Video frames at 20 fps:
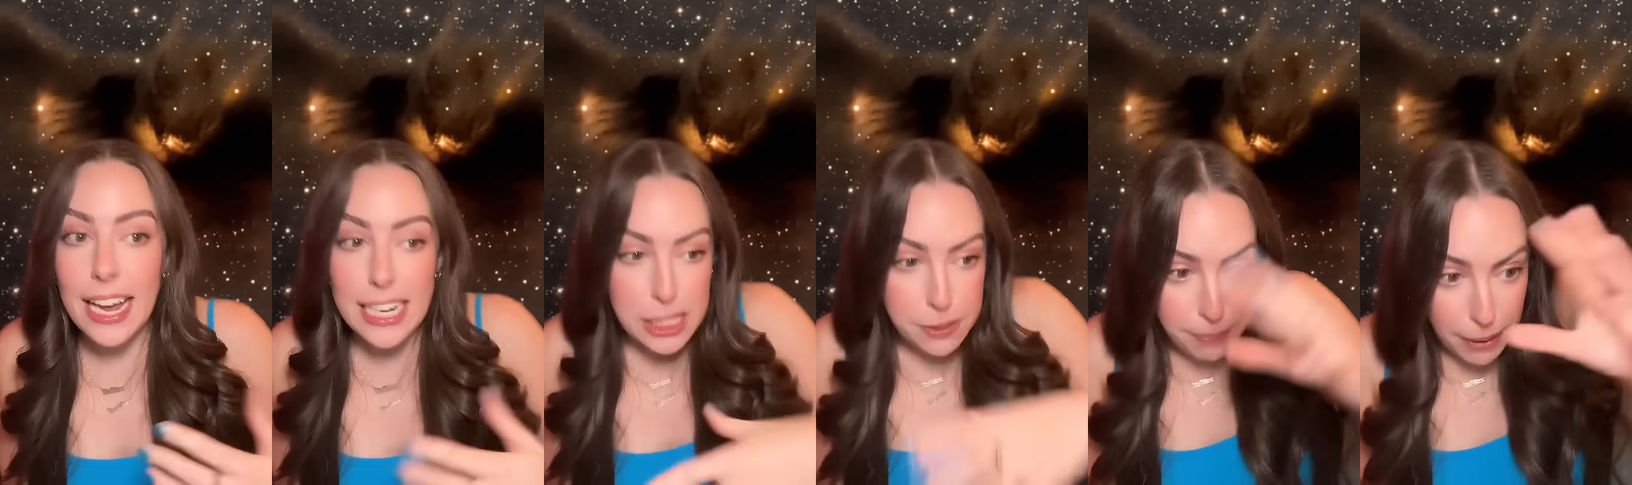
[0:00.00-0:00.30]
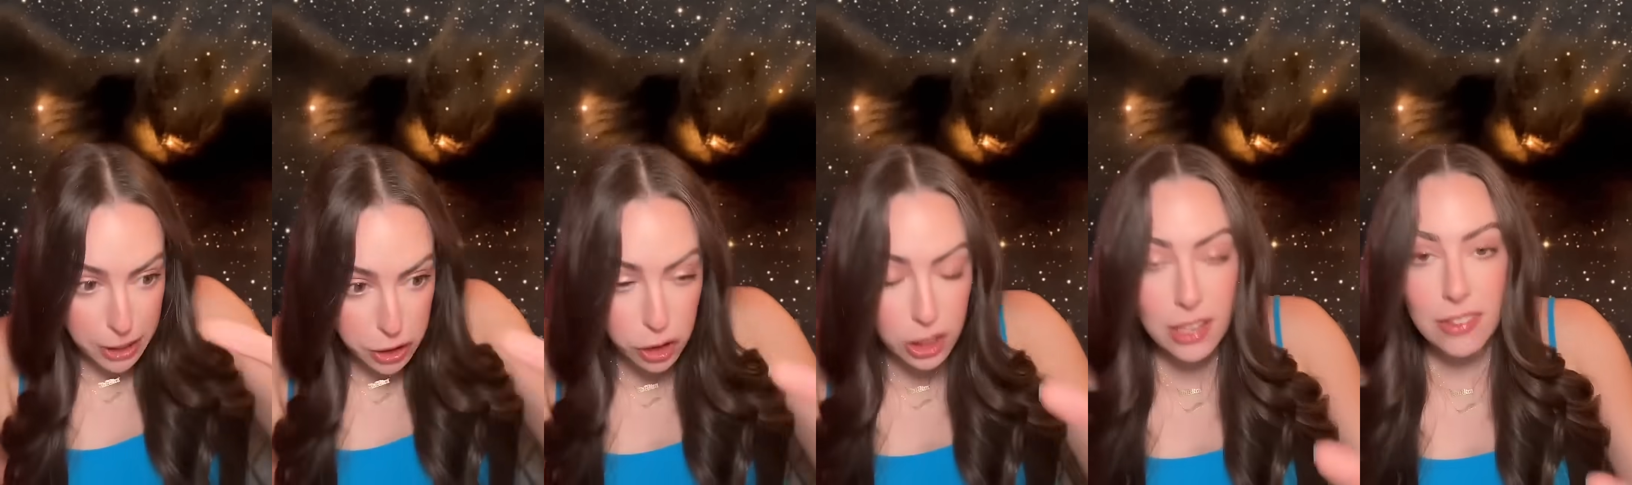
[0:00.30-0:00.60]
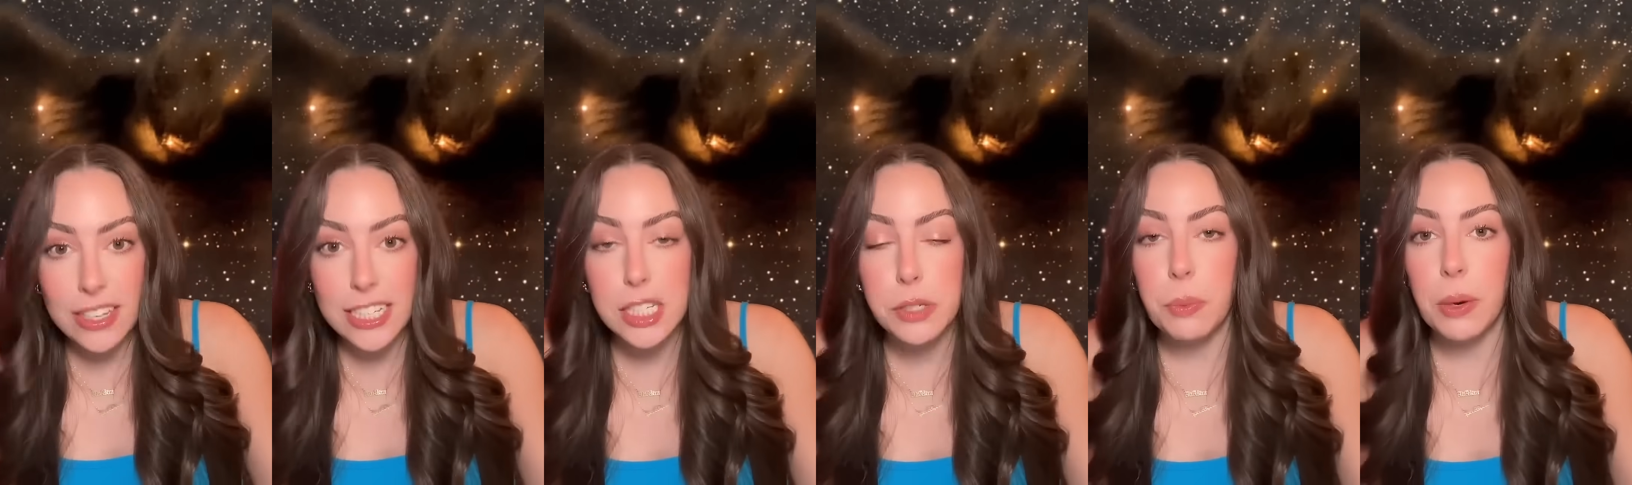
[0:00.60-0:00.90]
especially
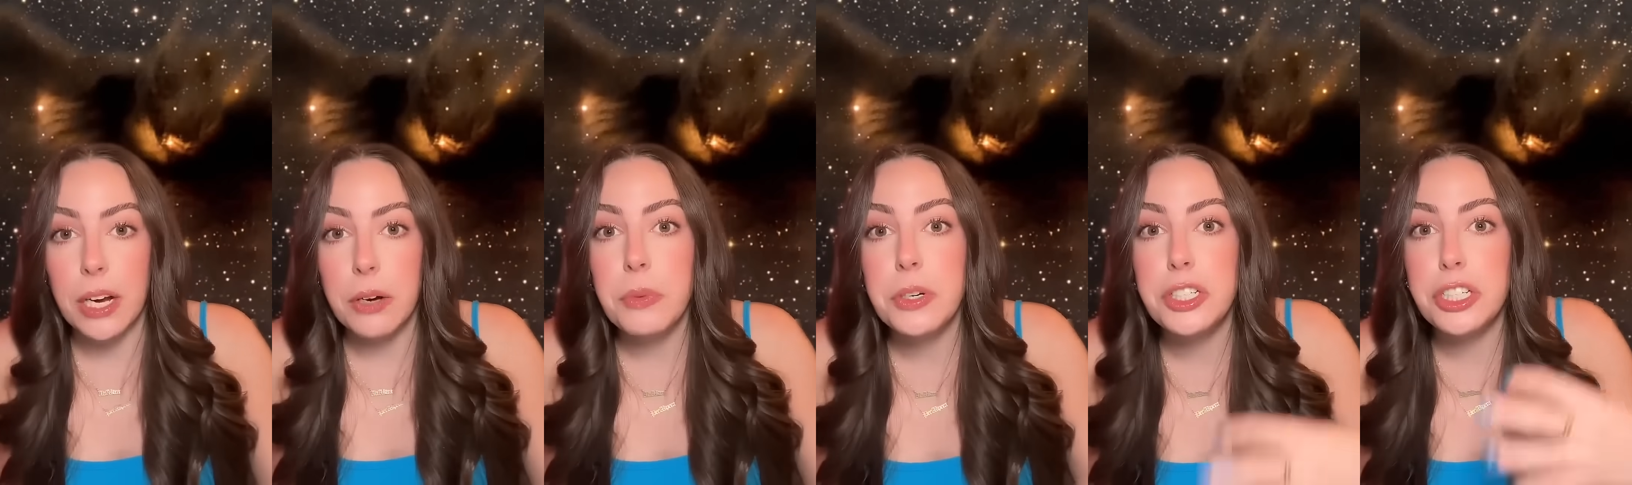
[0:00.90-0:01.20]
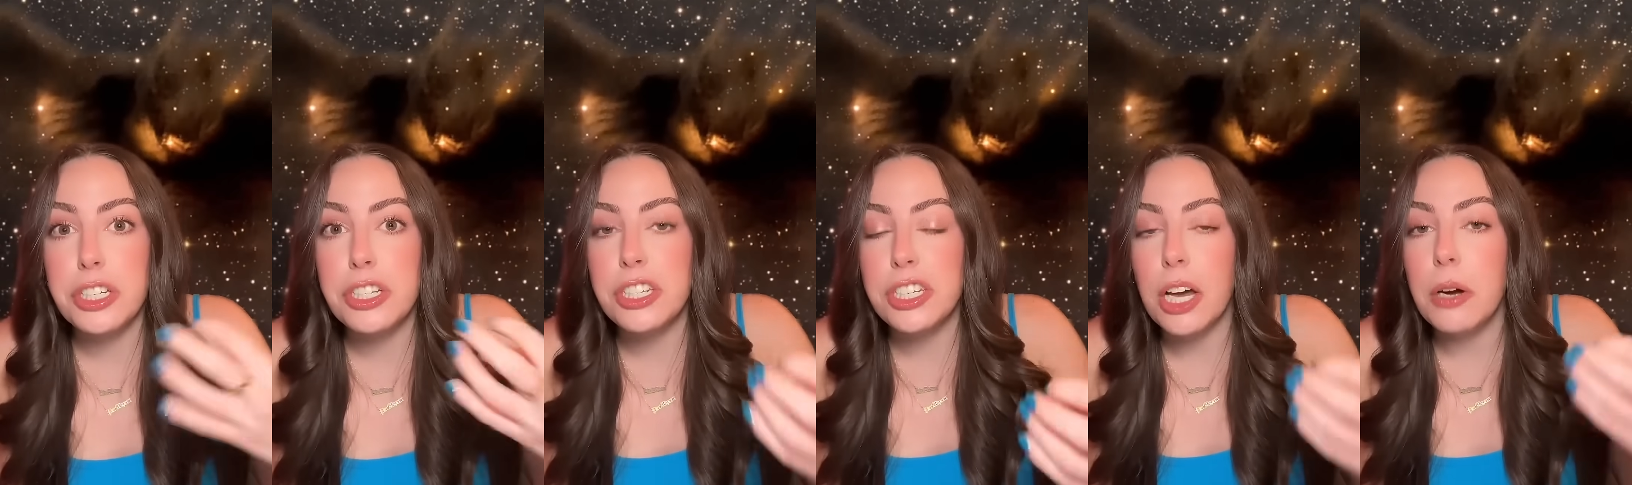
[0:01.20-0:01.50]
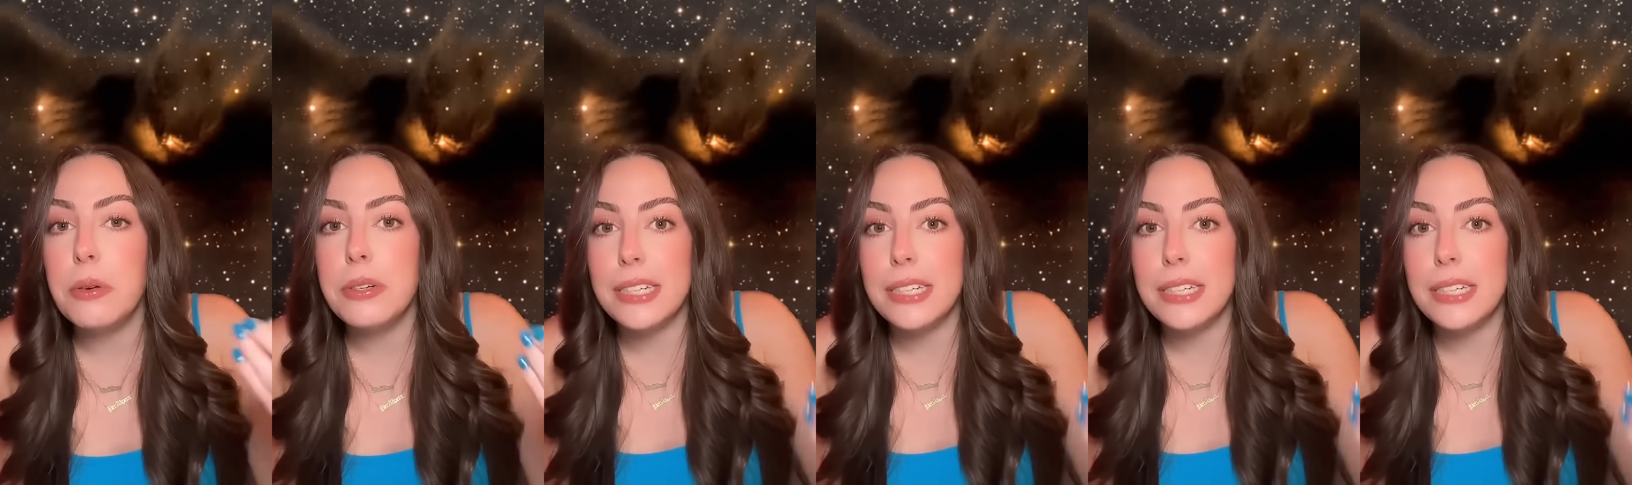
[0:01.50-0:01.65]
this one, which is so